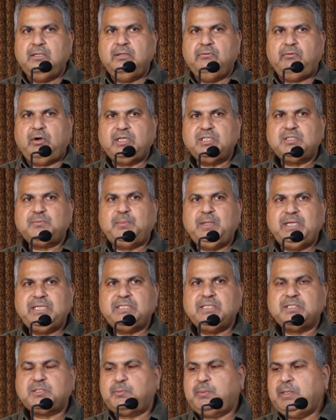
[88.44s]
What is
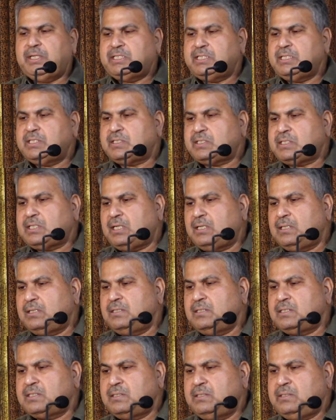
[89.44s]
species? Species is
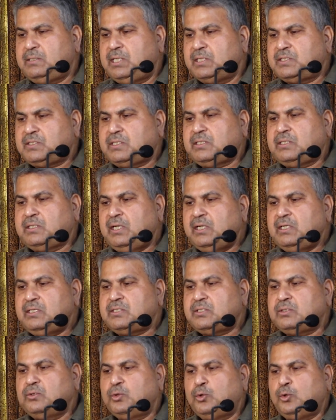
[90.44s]
a
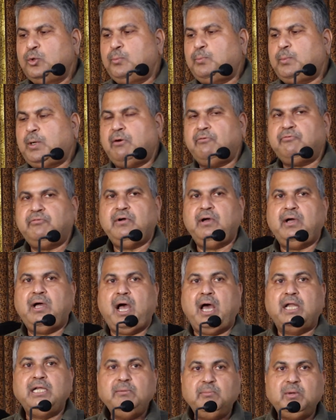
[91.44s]
distinct group of
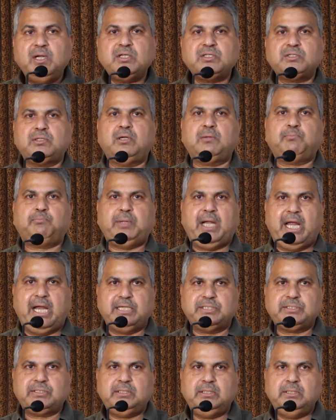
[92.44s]
animals or
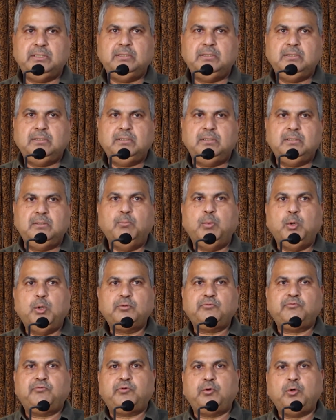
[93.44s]
plants,
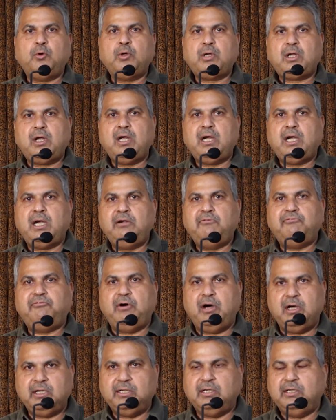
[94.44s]
both flora and
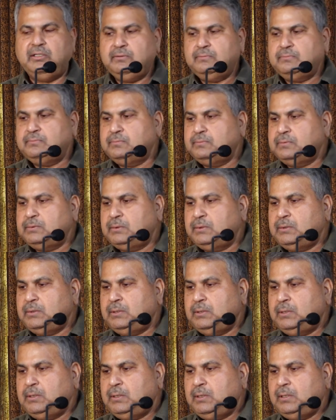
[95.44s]
fauna,
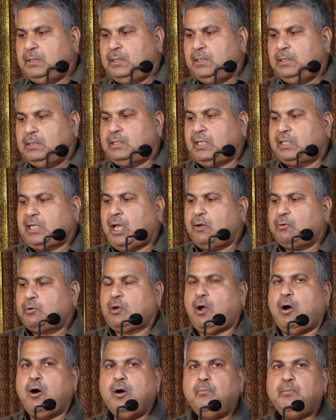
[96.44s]
that have
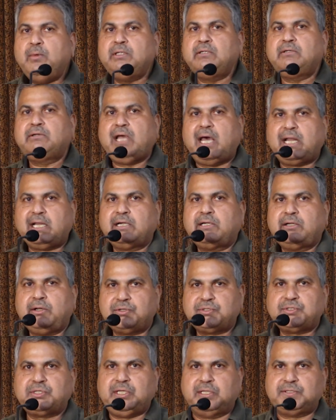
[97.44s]
common
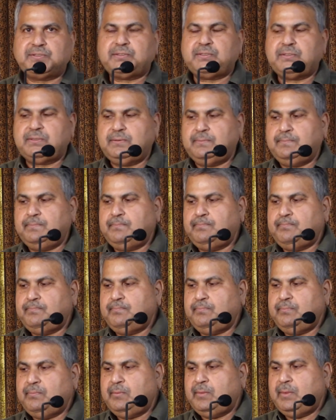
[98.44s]
characteristics
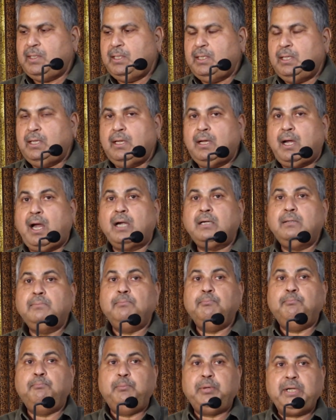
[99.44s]

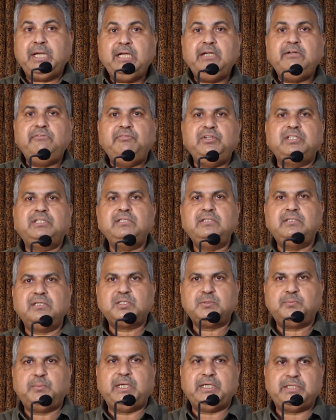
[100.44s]
and breed within the
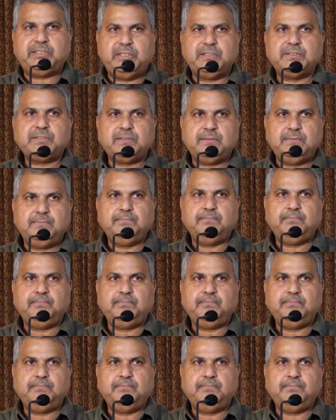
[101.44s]
species.